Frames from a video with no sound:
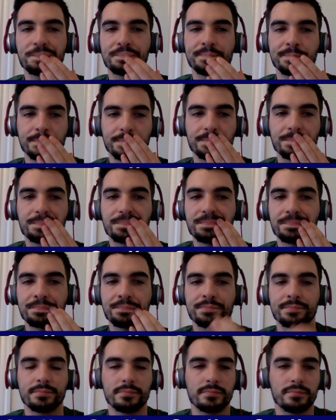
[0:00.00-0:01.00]
like to
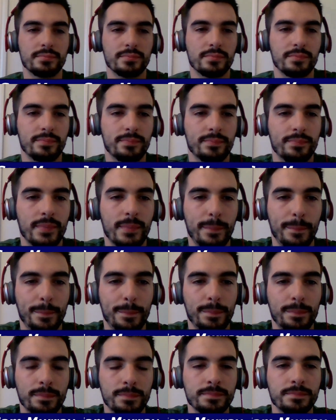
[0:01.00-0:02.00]
explore
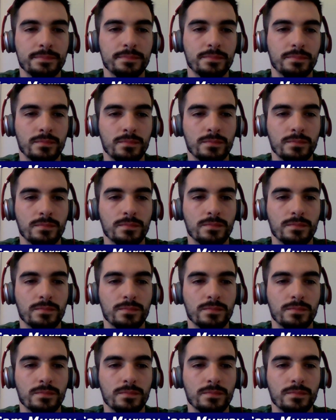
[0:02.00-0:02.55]
eventually, maybe. But